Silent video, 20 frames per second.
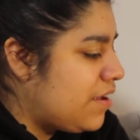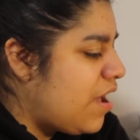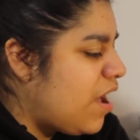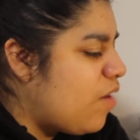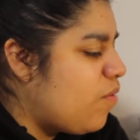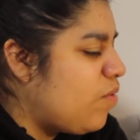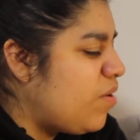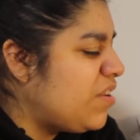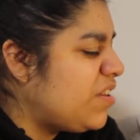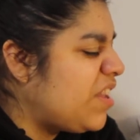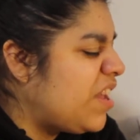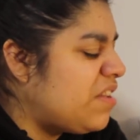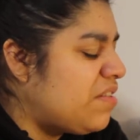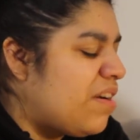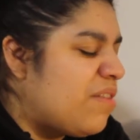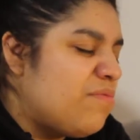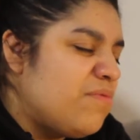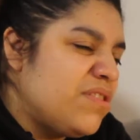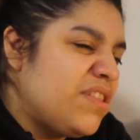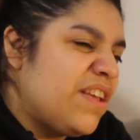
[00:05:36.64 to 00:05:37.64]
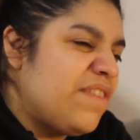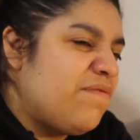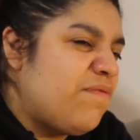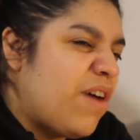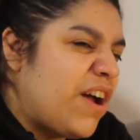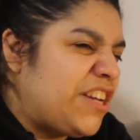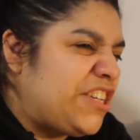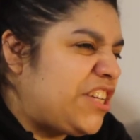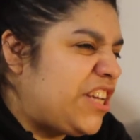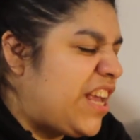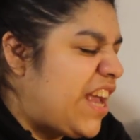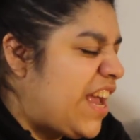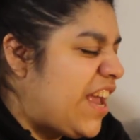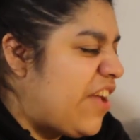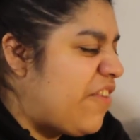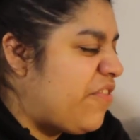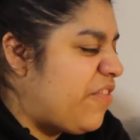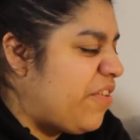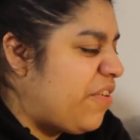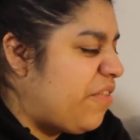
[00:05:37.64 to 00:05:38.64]
I, want, I, I wonder if Reggie
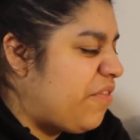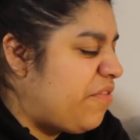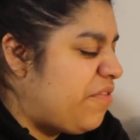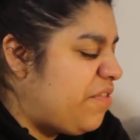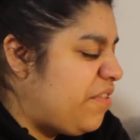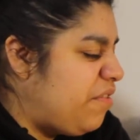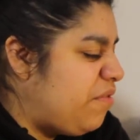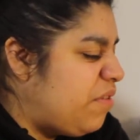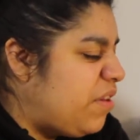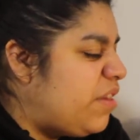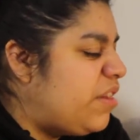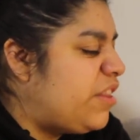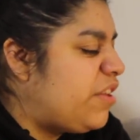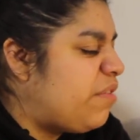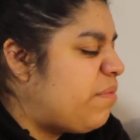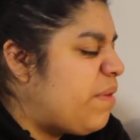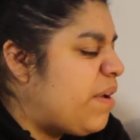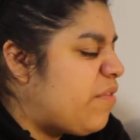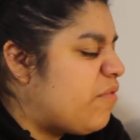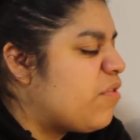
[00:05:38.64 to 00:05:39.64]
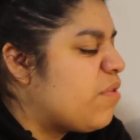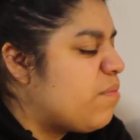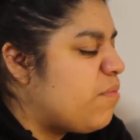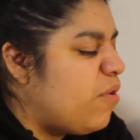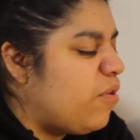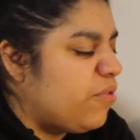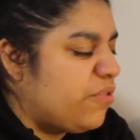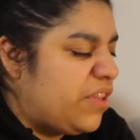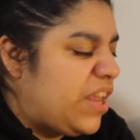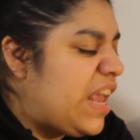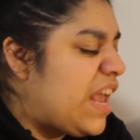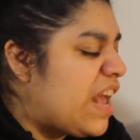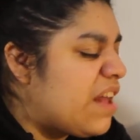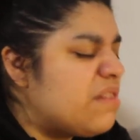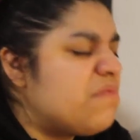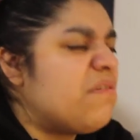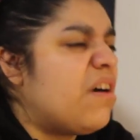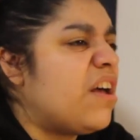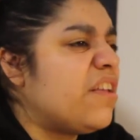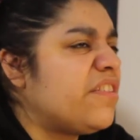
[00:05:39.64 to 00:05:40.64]
ever felt a little bit remorse. He
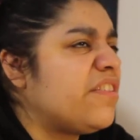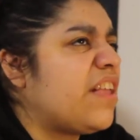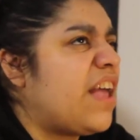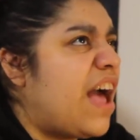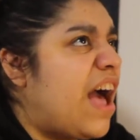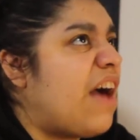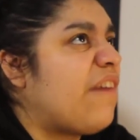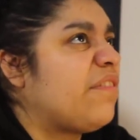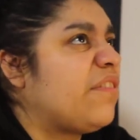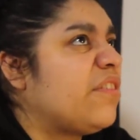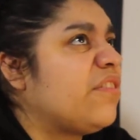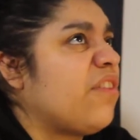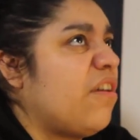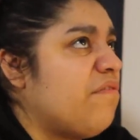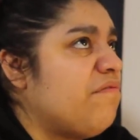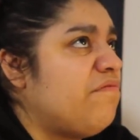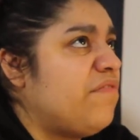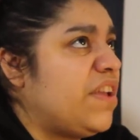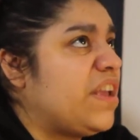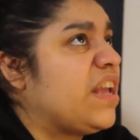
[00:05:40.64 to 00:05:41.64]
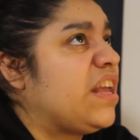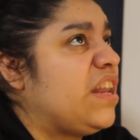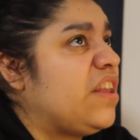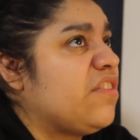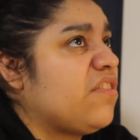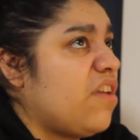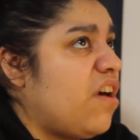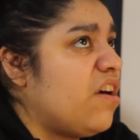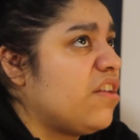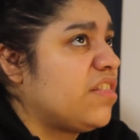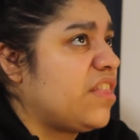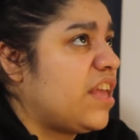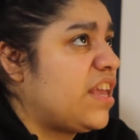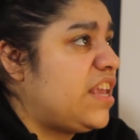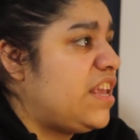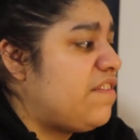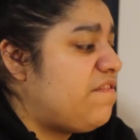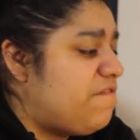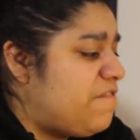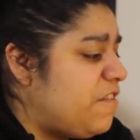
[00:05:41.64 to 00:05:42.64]
must have something in his heart that
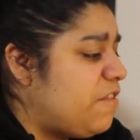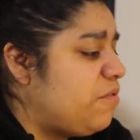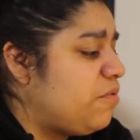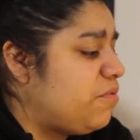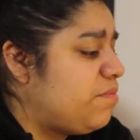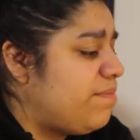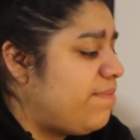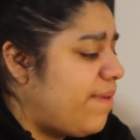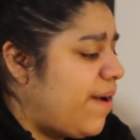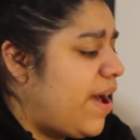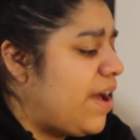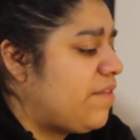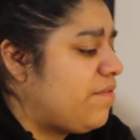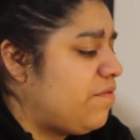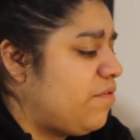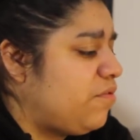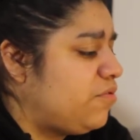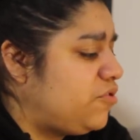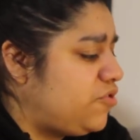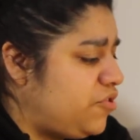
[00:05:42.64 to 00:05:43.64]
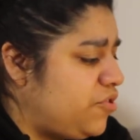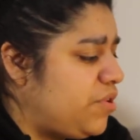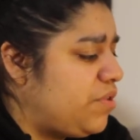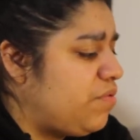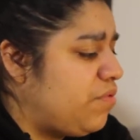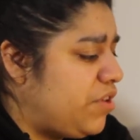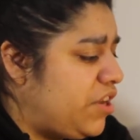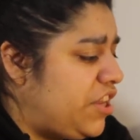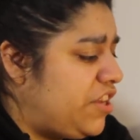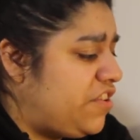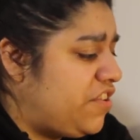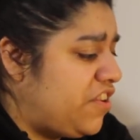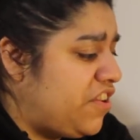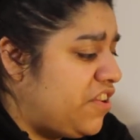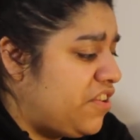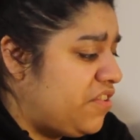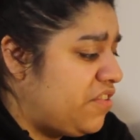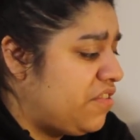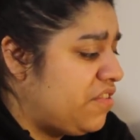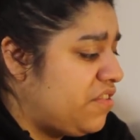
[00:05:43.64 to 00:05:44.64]
he feels bad for doing what he
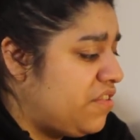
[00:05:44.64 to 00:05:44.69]
did.